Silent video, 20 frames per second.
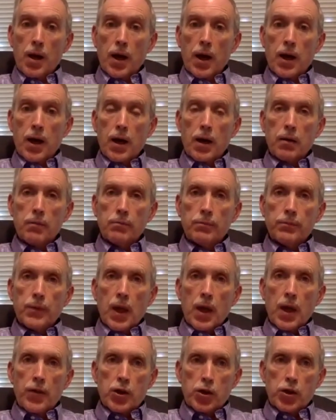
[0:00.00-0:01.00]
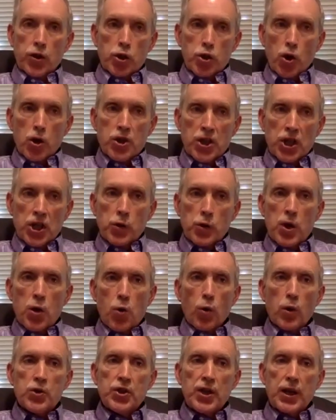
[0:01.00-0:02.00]
and the church history
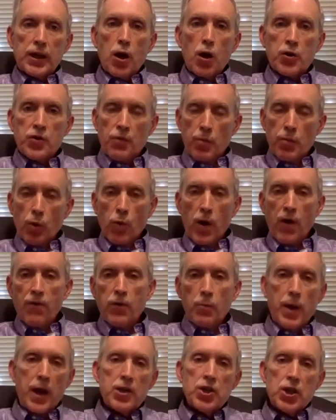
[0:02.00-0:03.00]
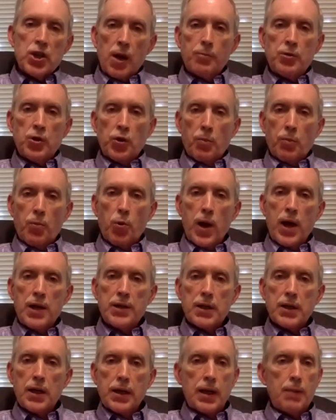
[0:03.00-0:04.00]
course that goes from the Reformation up to the
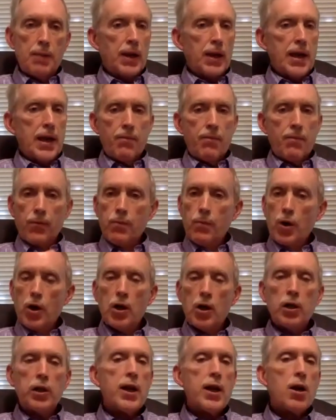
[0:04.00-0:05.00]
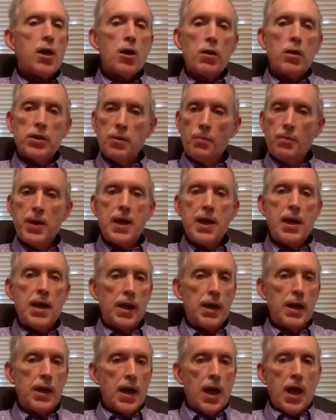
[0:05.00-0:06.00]
present, it became clear to
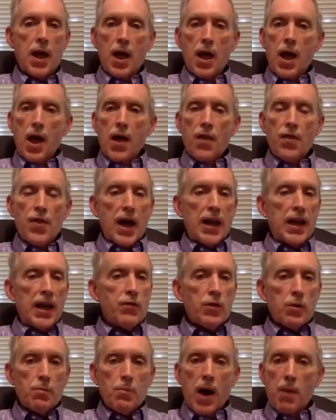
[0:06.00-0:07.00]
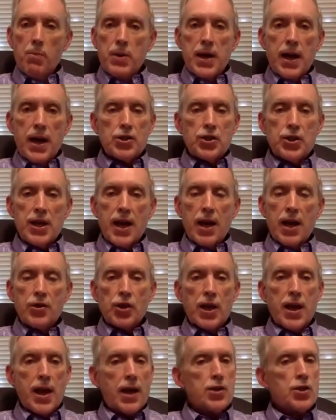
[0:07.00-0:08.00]
me that even my PhD
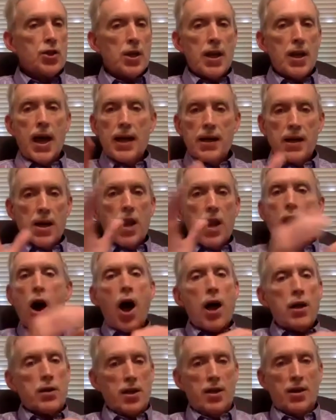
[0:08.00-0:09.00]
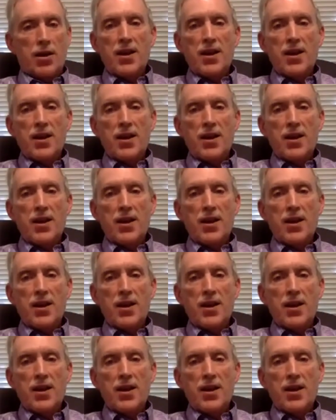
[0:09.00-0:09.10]
education had not